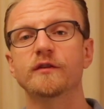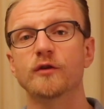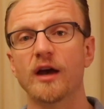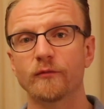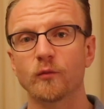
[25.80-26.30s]

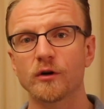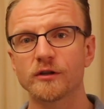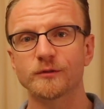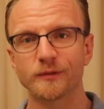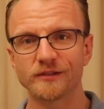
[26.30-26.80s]
if you haven't
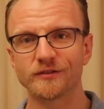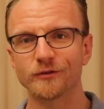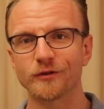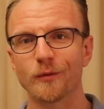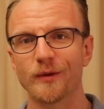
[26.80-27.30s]
watched please
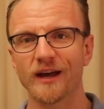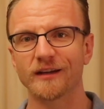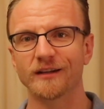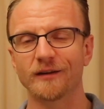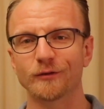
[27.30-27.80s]
do go
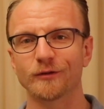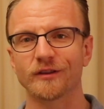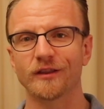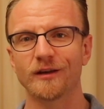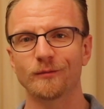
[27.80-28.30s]
back and have a look
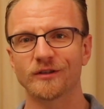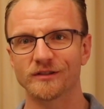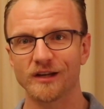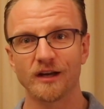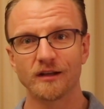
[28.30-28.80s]
at them
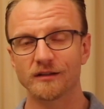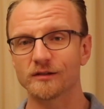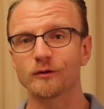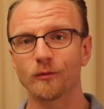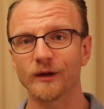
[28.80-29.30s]
because
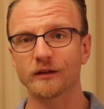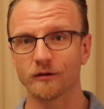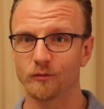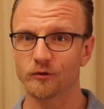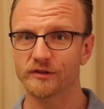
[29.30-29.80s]
this will all make a
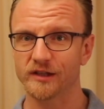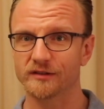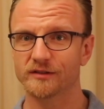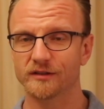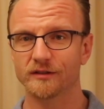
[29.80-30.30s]
lot more
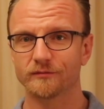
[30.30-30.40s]
sense.